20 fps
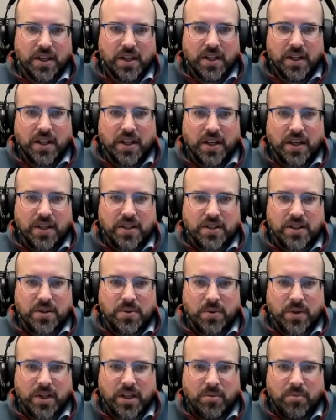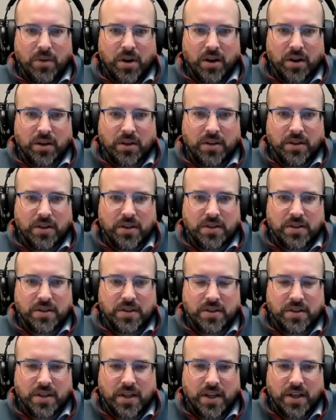And so we're going to mark this
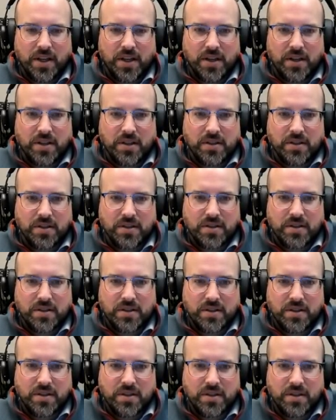as